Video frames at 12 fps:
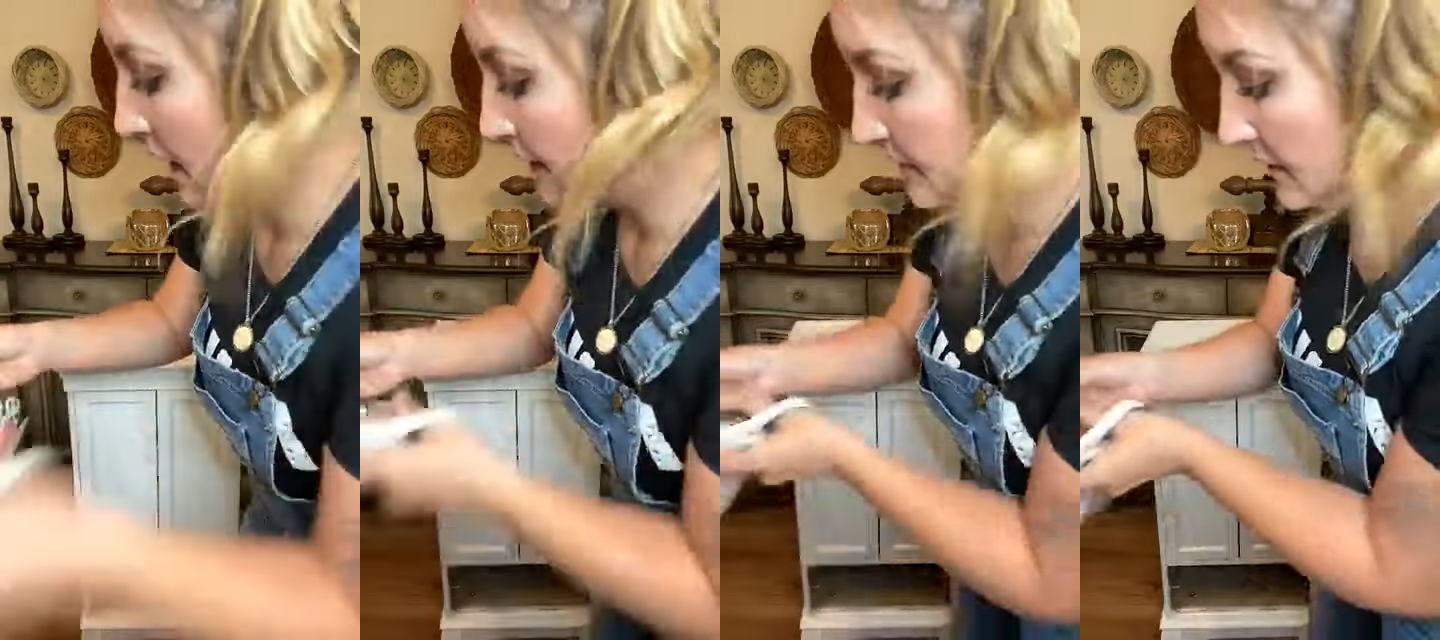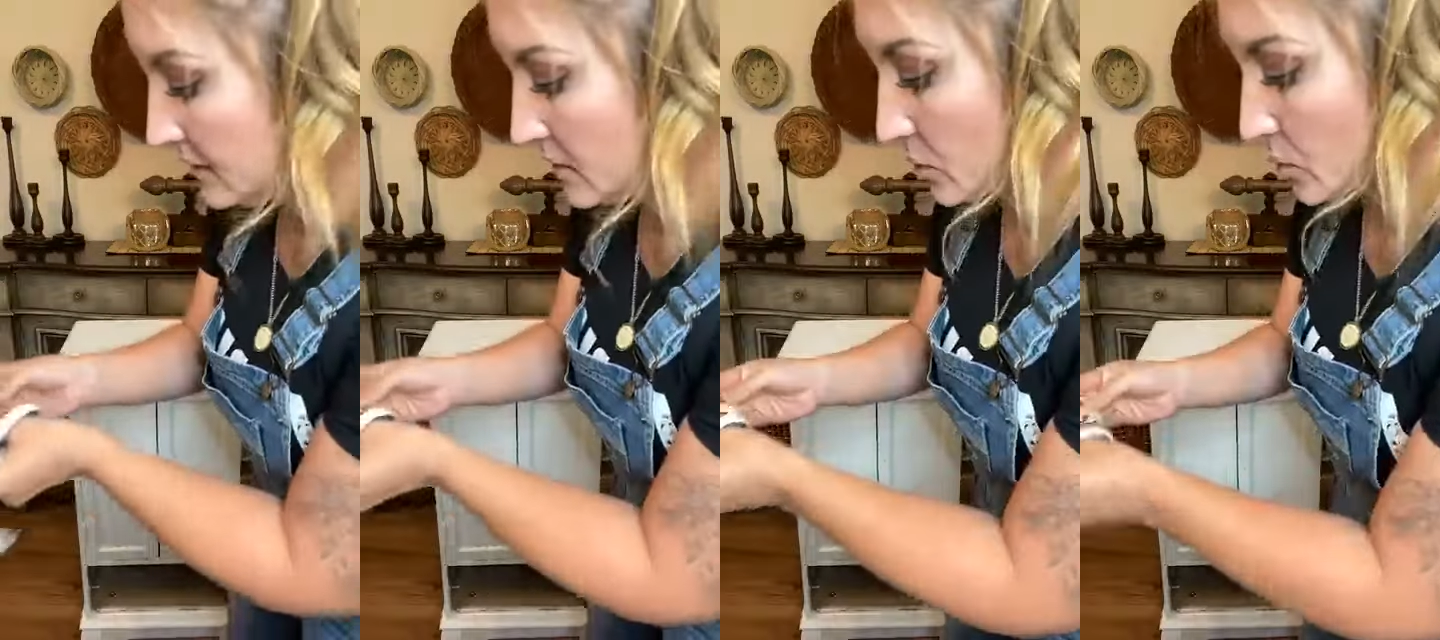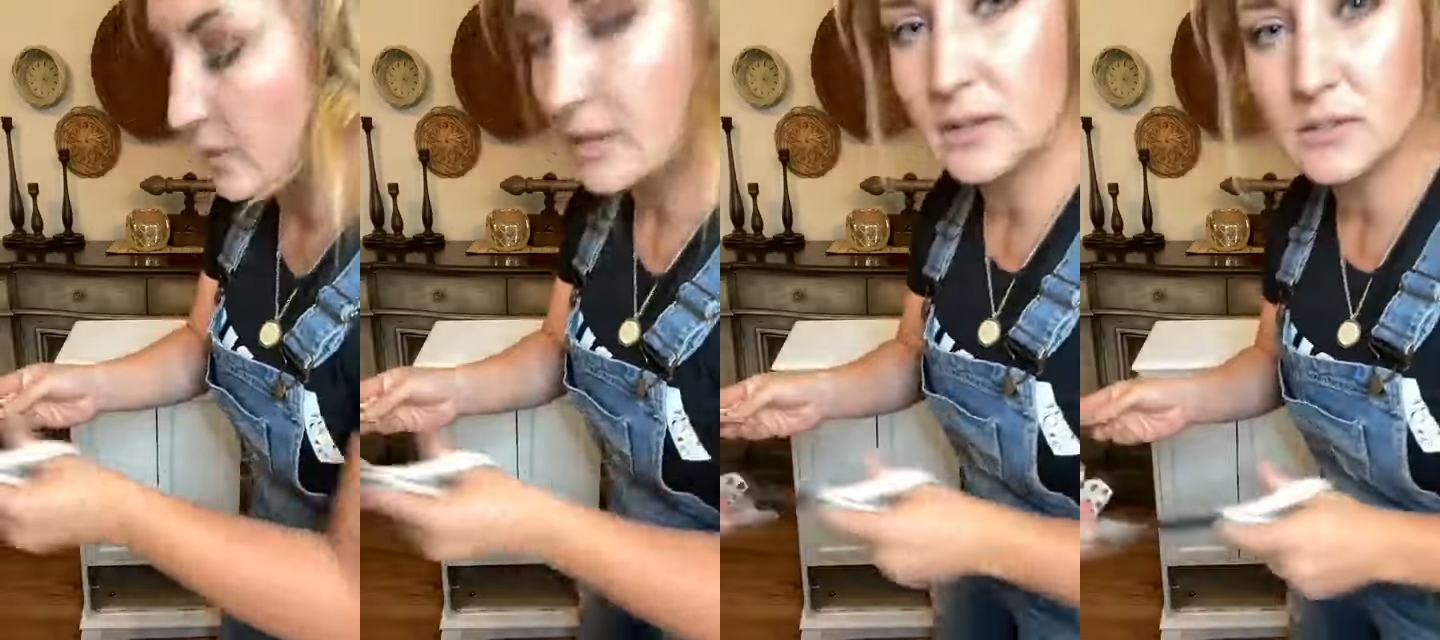I think the
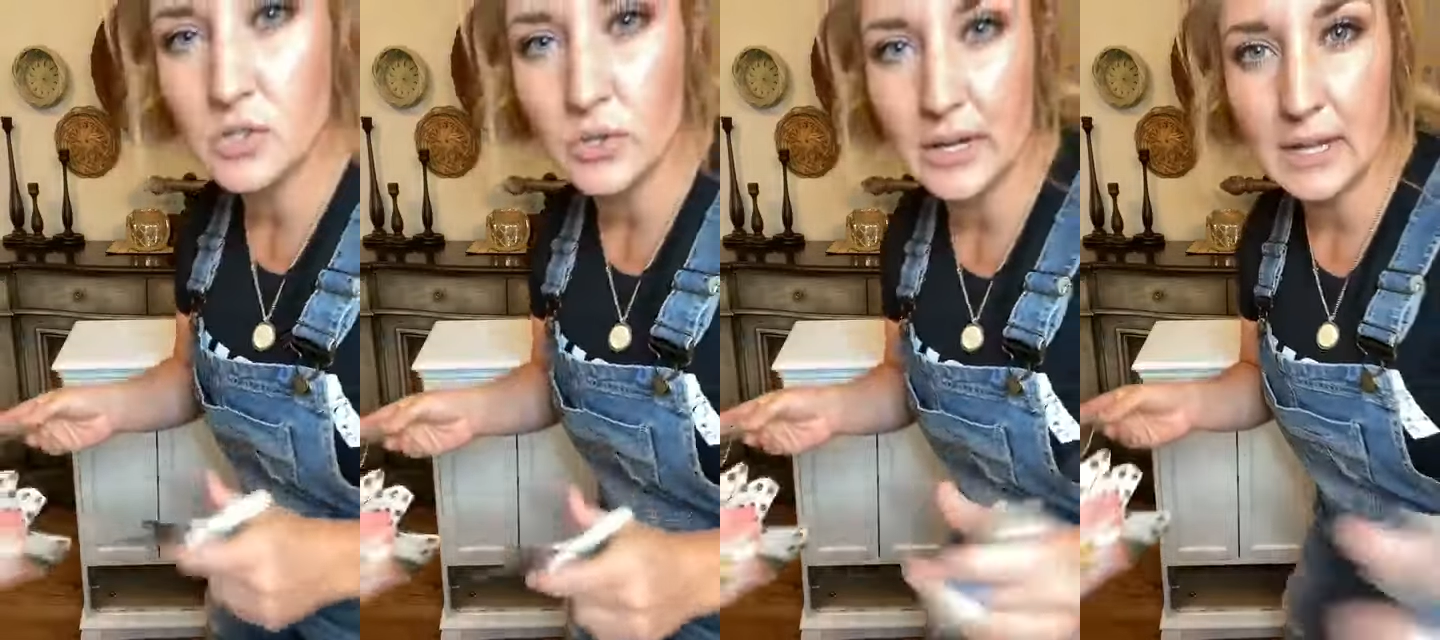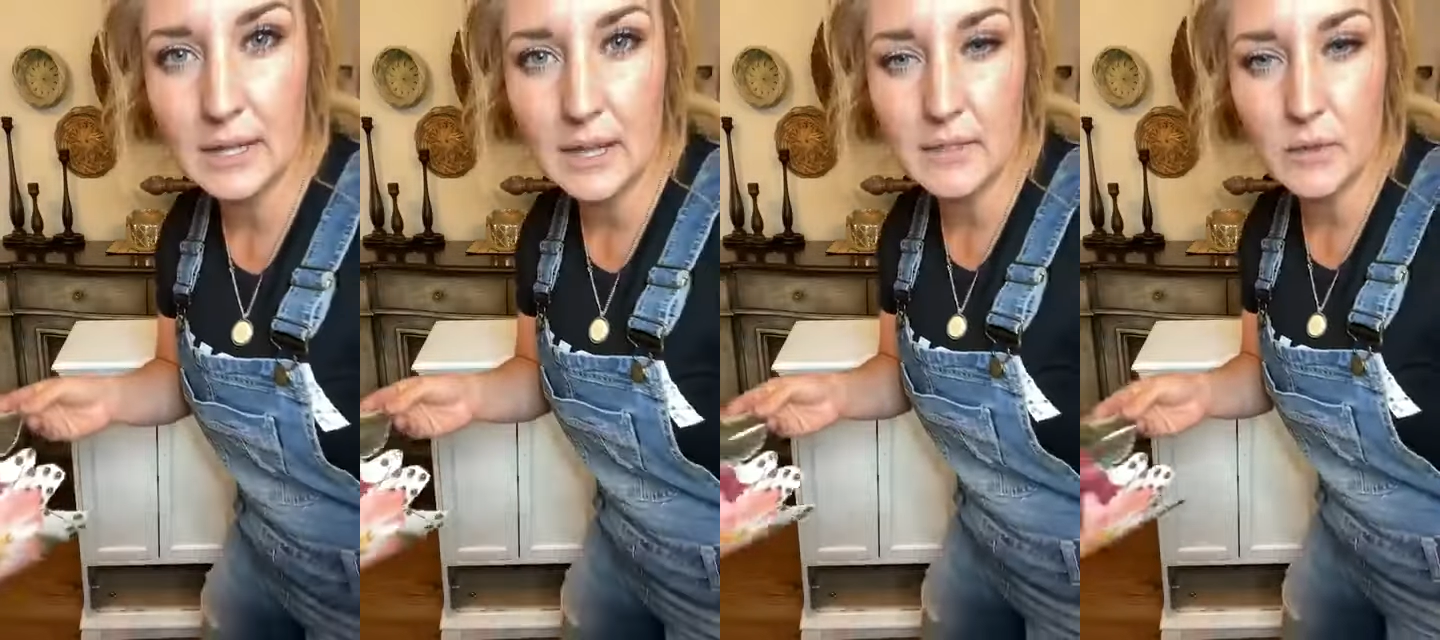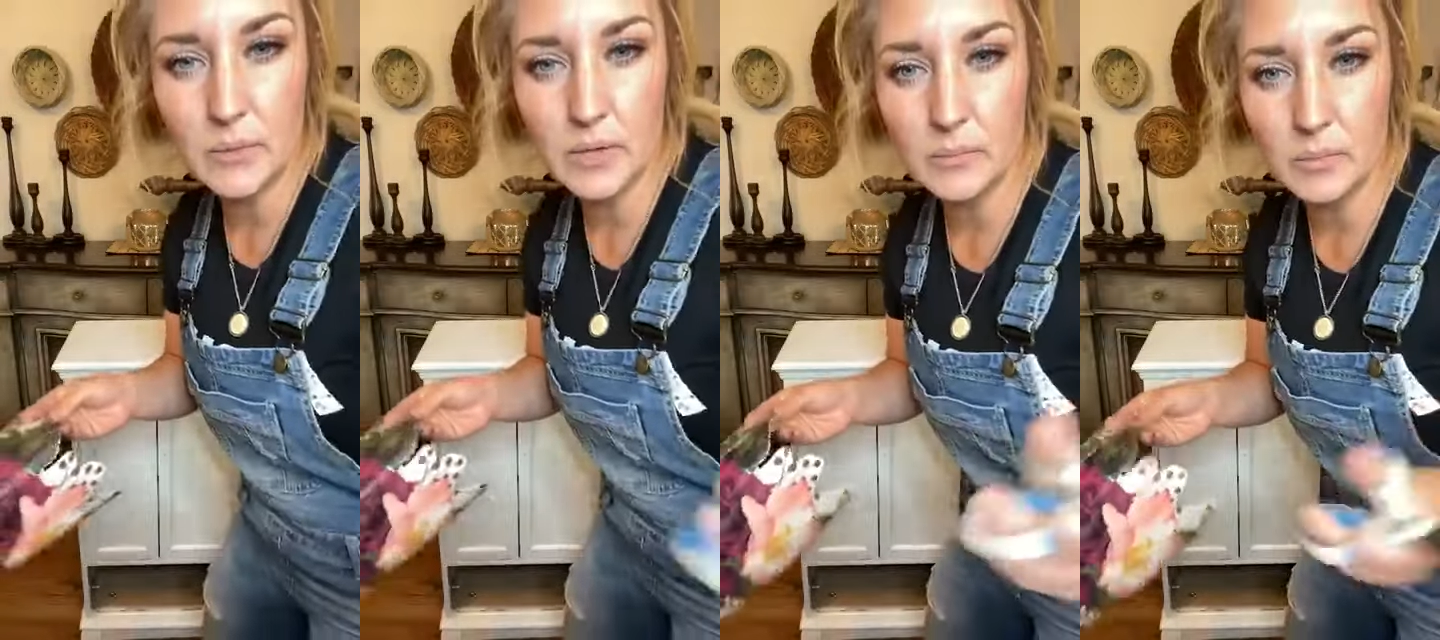real trick and
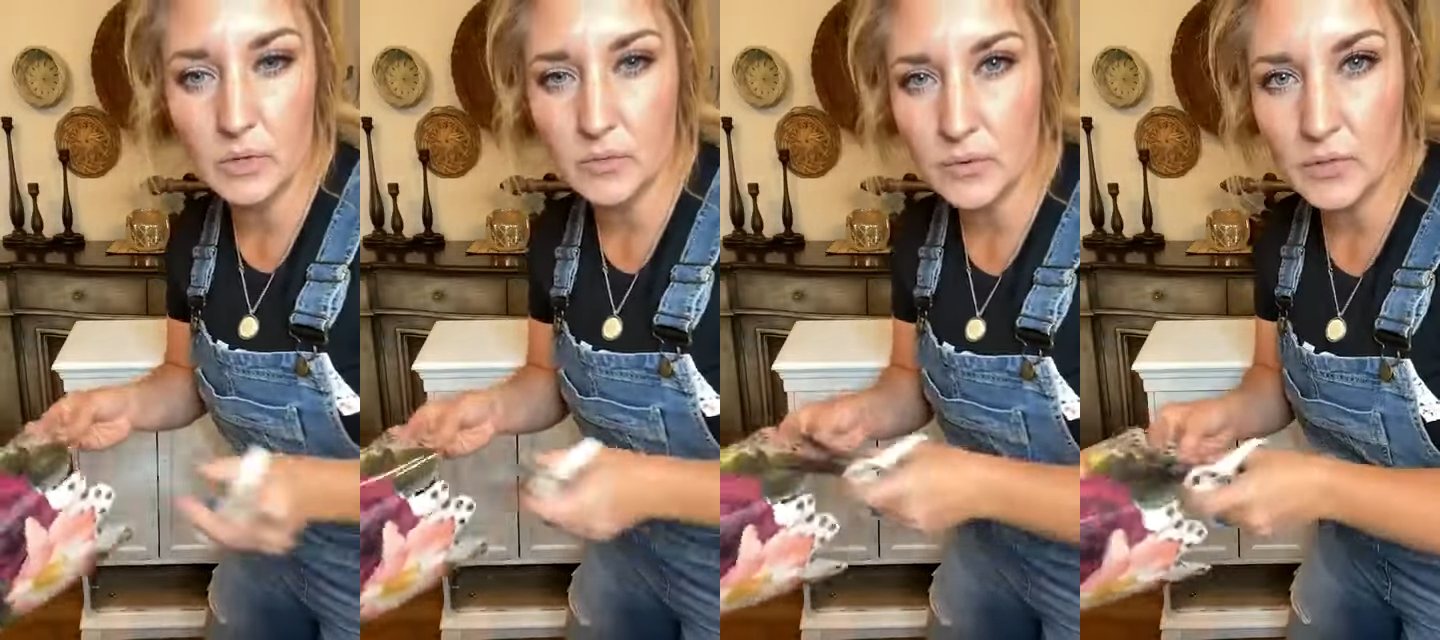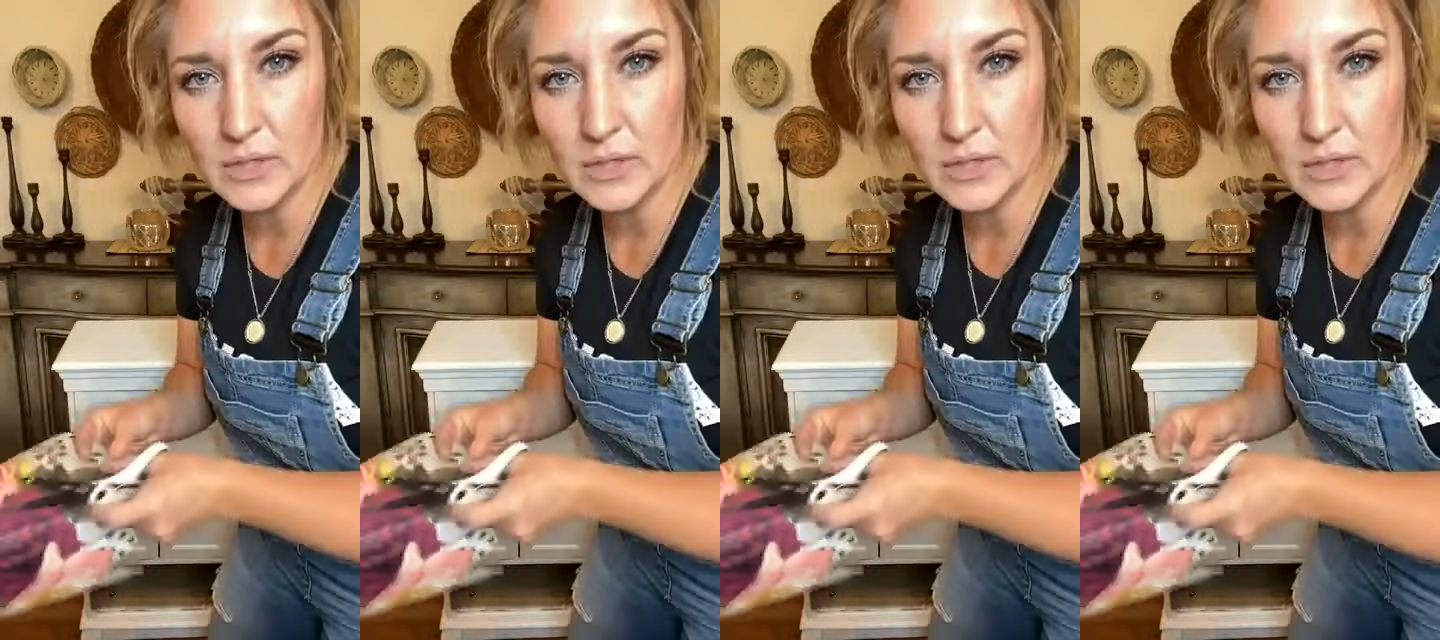the real beautiful